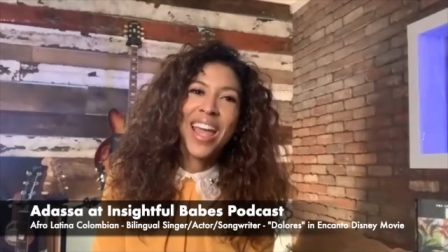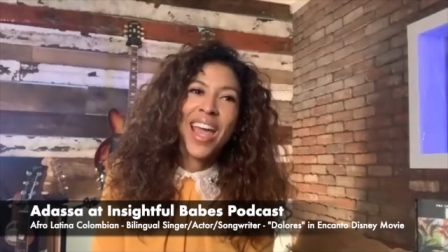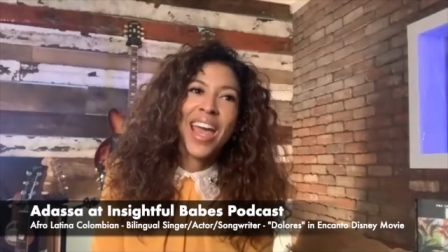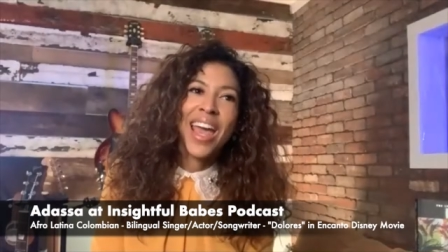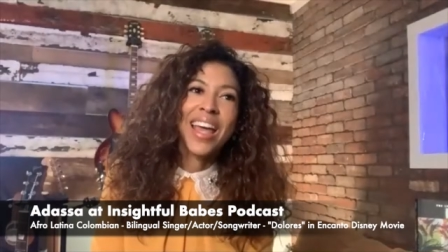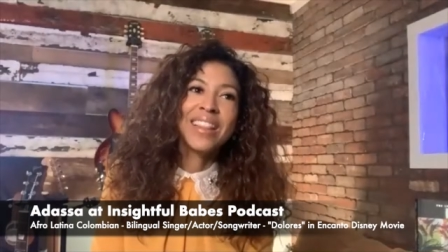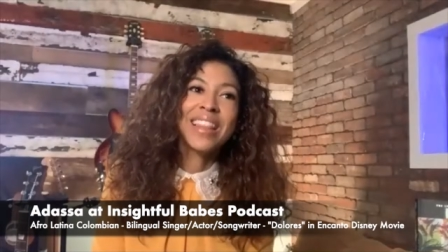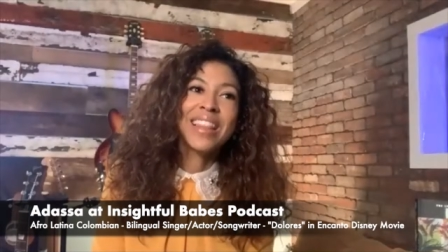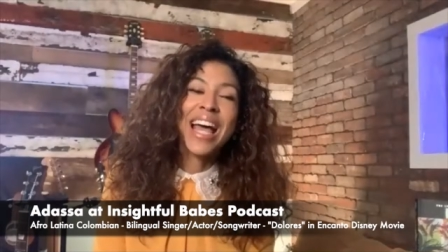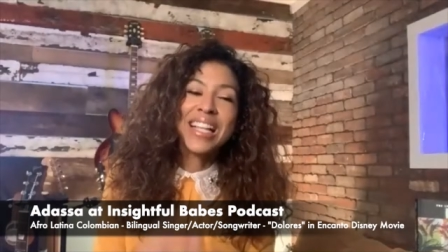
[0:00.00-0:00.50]

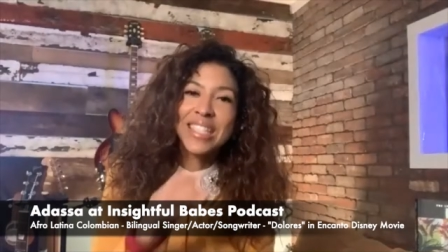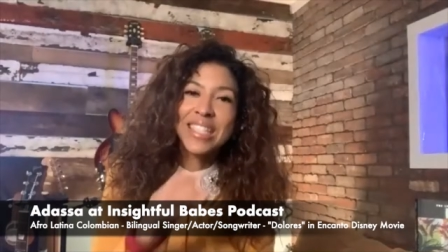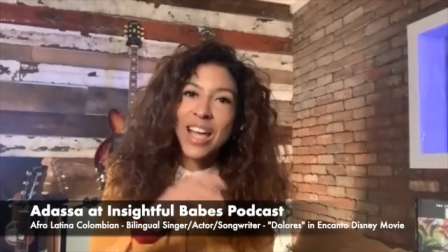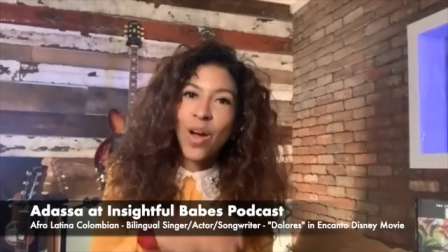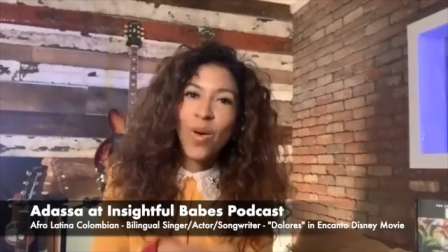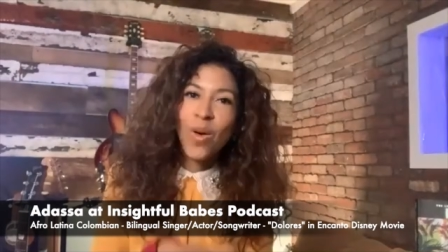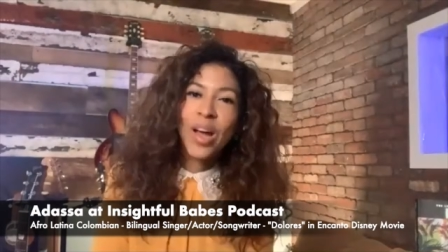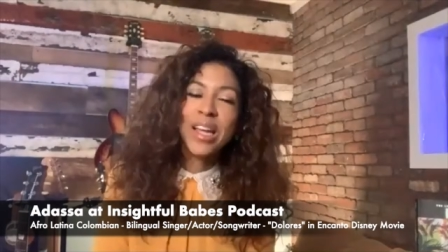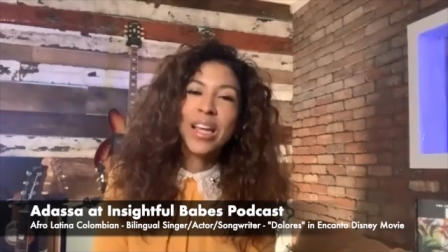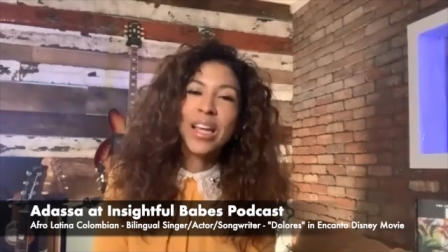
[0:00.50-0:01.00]
And that's
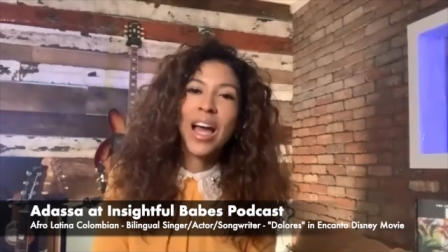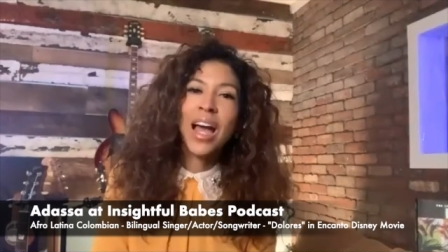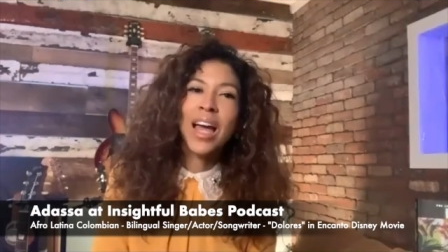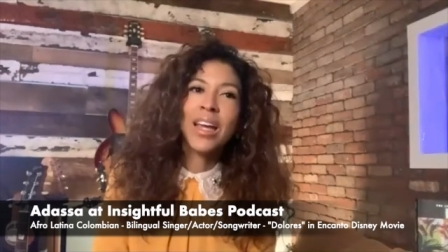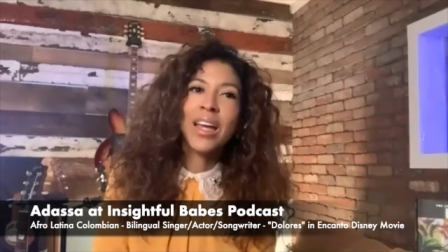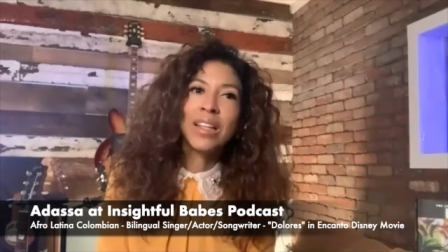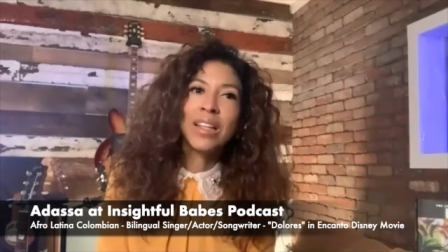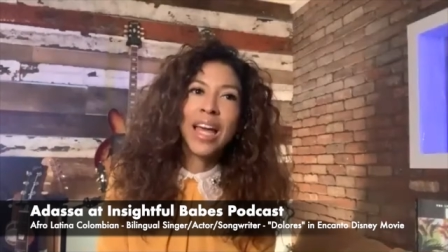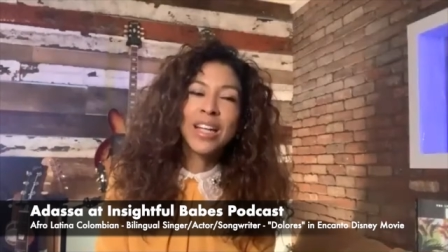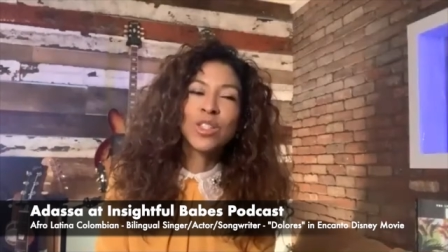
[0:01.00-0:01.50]
how I
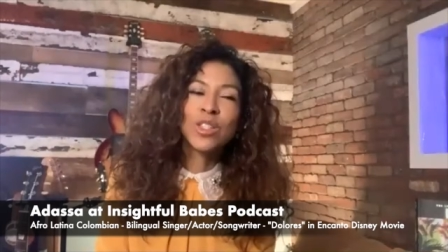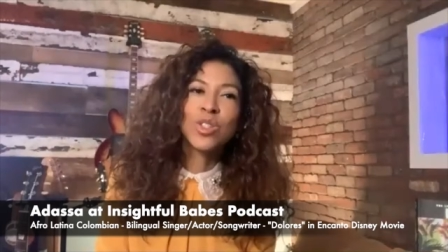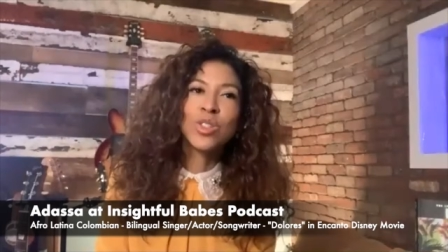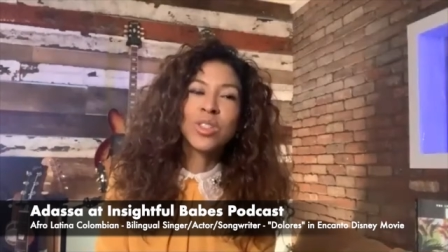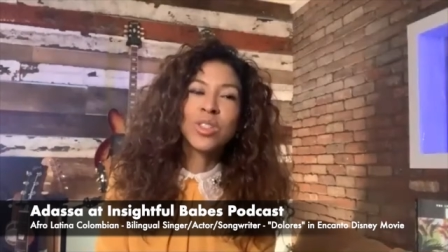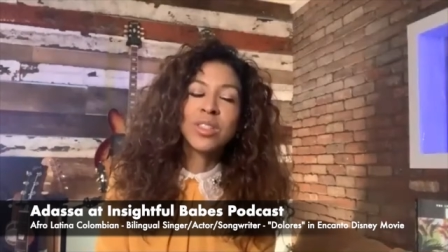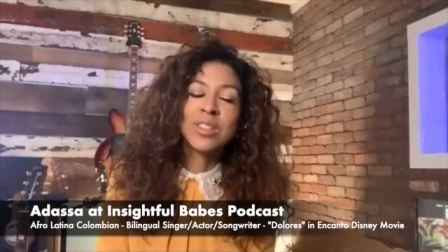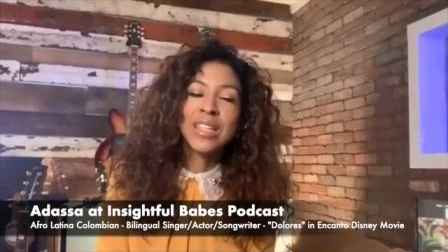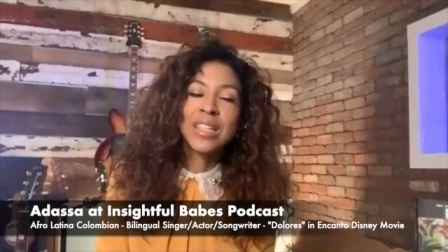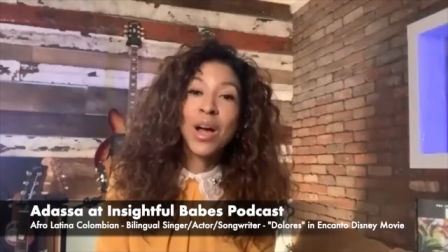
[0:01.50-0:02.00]
like
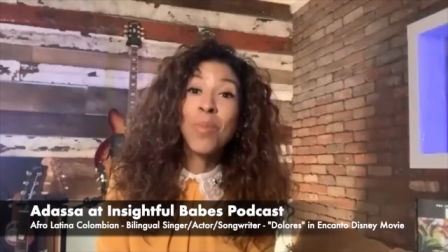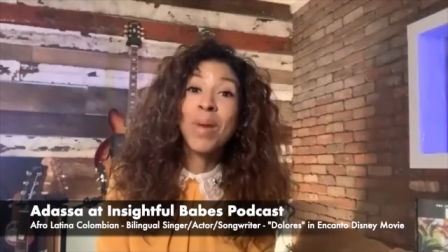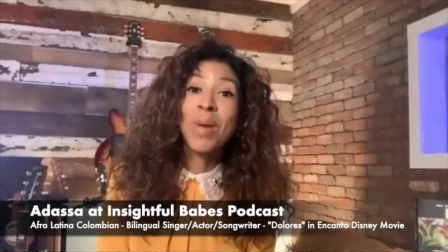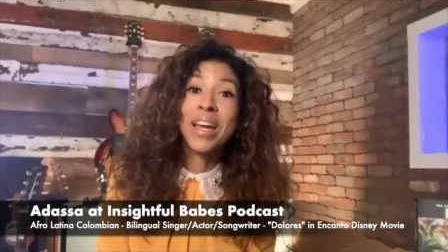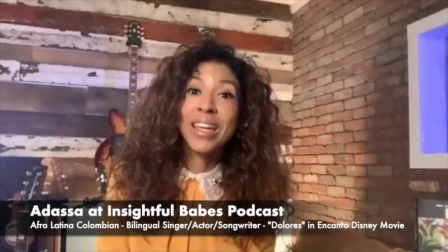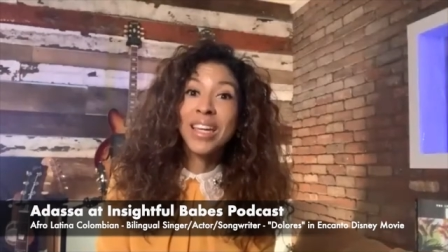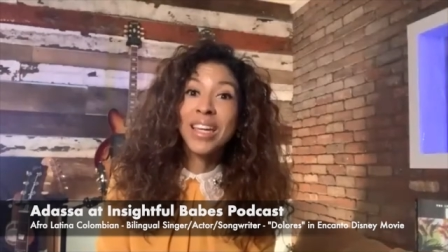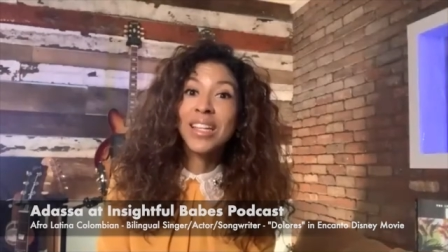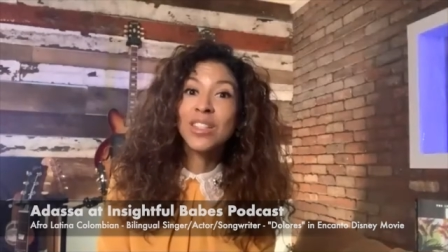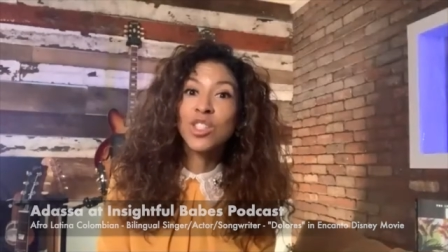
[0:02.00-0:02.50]
to tell
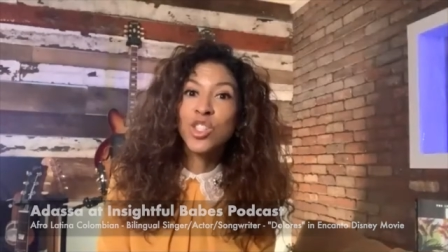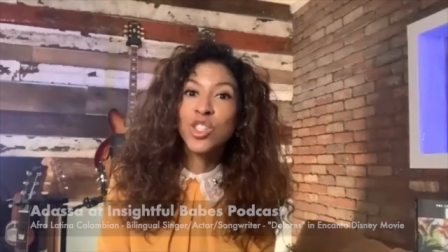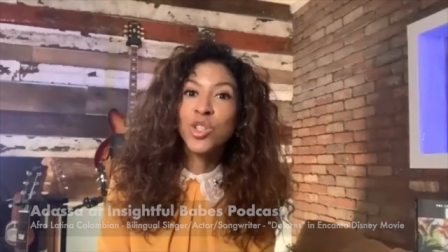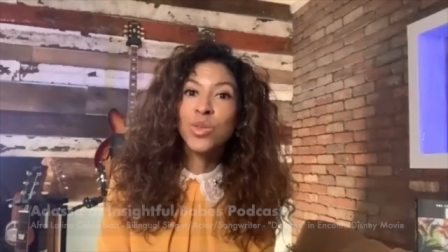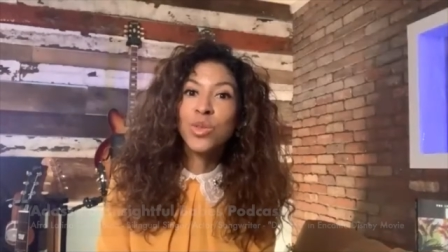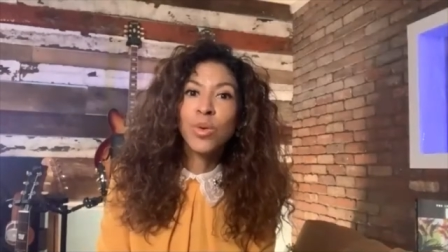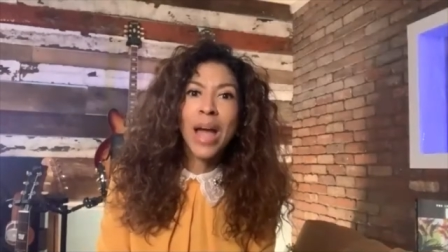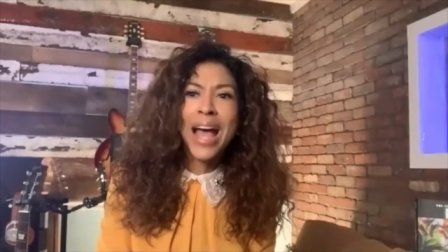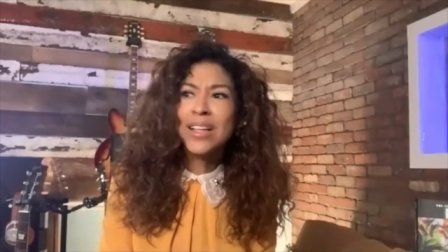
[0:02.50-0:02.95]
my kids too.